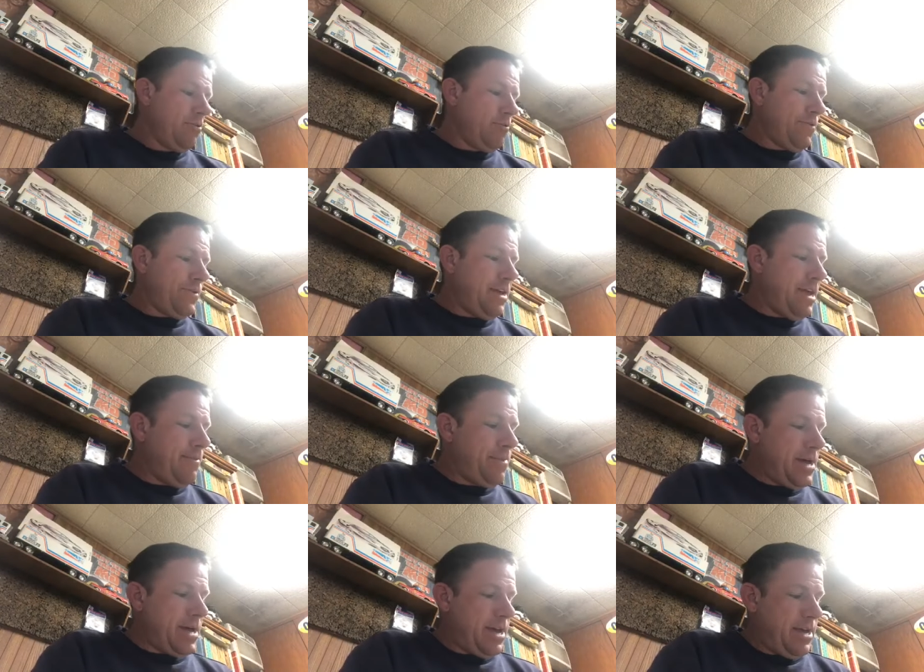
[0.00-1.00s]
with
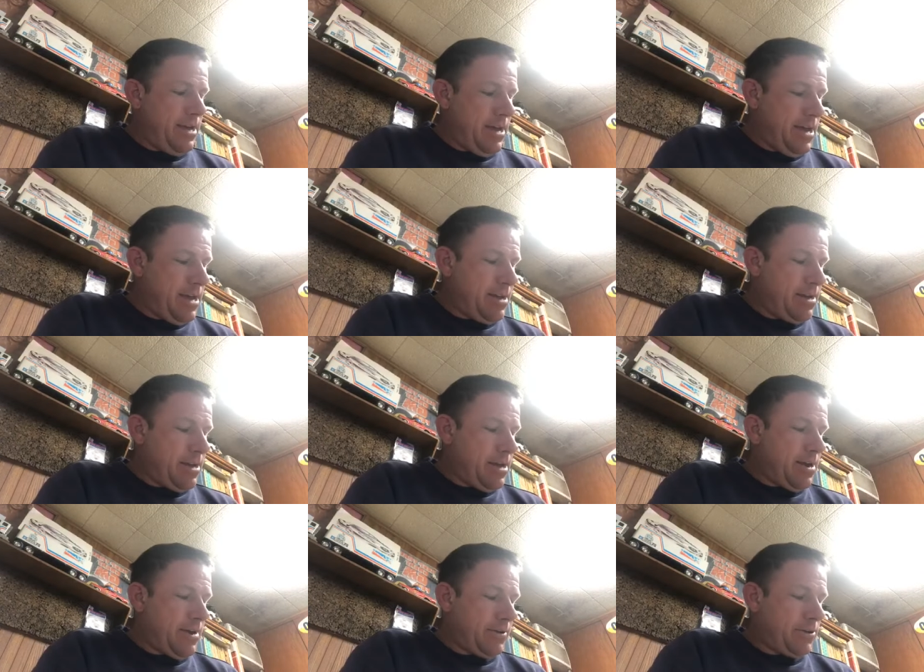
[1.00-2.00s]
eBay and
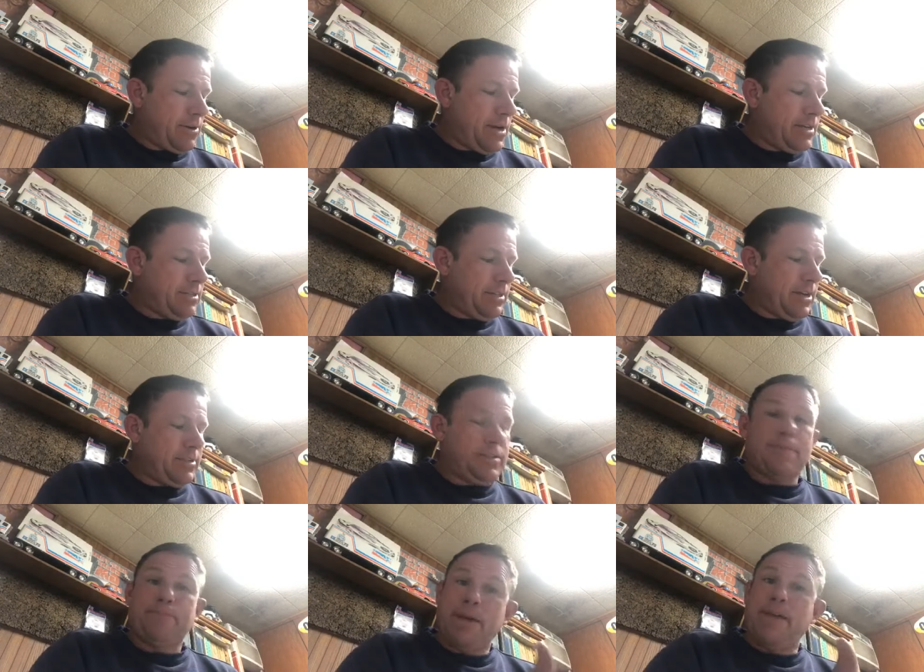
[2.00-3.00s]

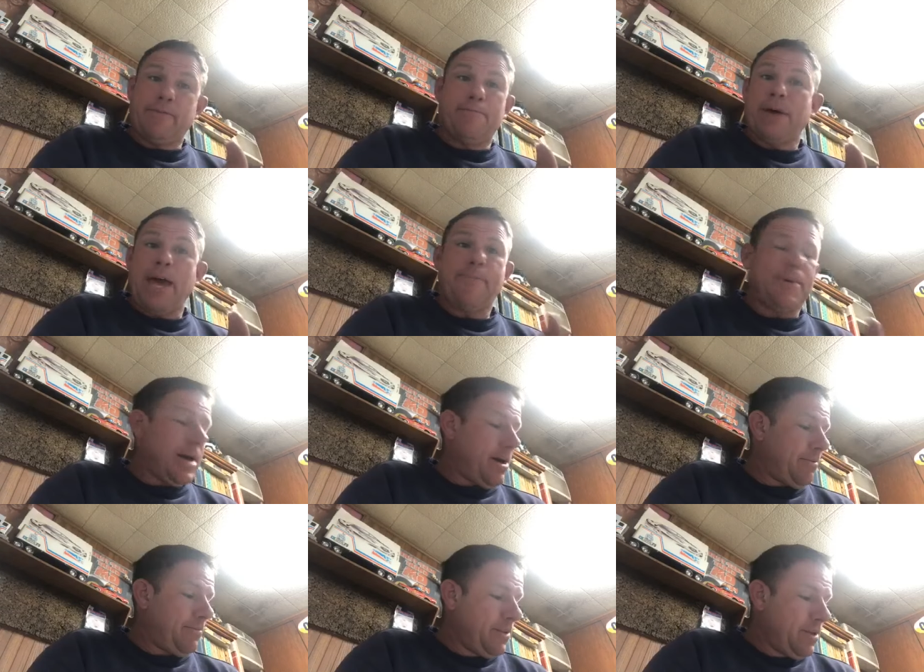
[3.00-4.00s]
Craigslist and even
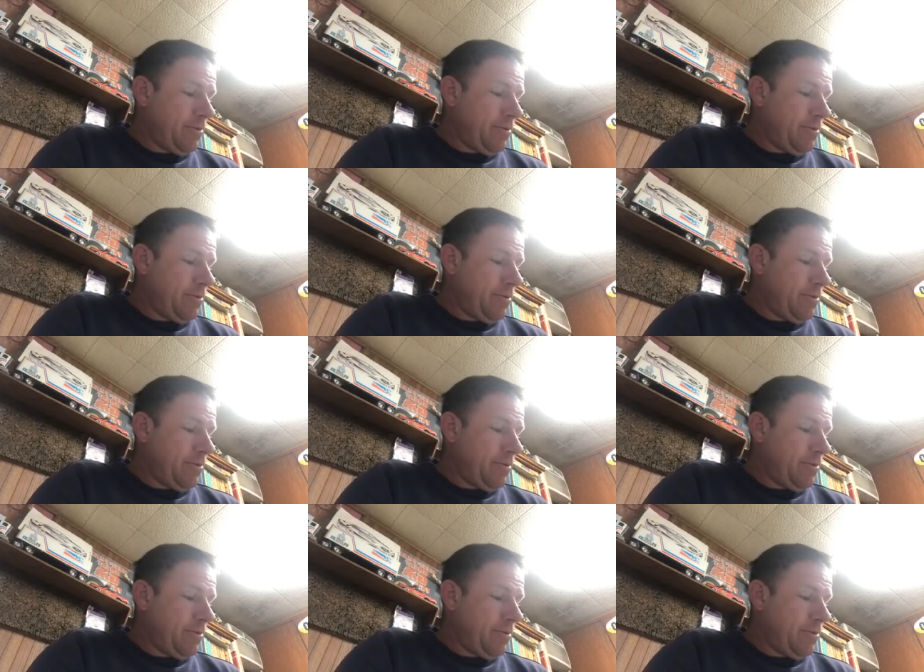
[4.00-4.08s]
PayPal